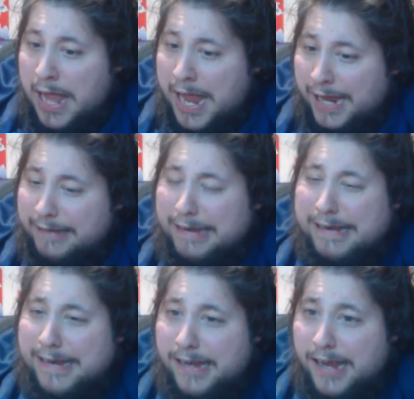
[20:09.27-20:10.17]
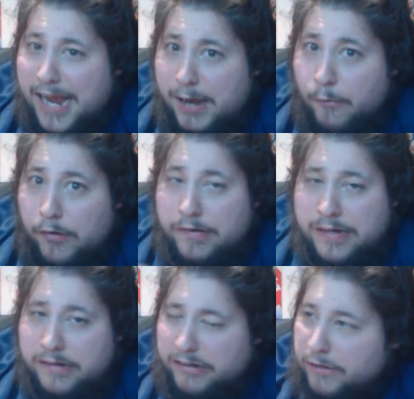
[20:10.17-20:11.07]
He said he
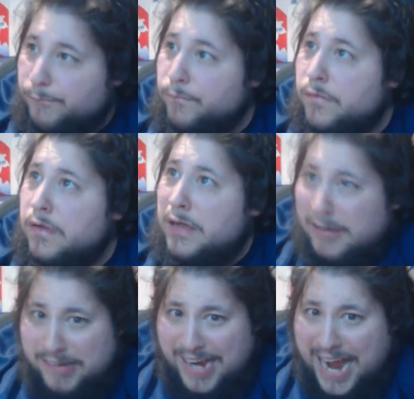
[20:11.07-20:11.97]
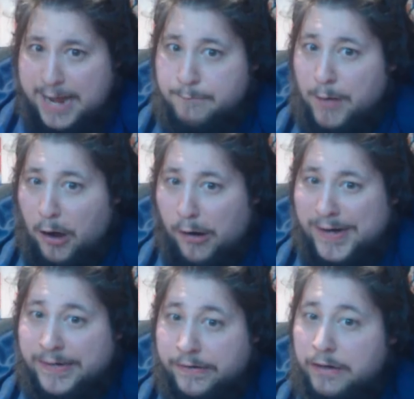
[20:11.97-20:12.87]
wanted to get in
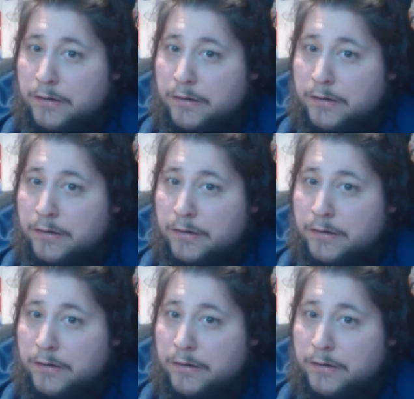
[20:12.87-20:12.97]
behind.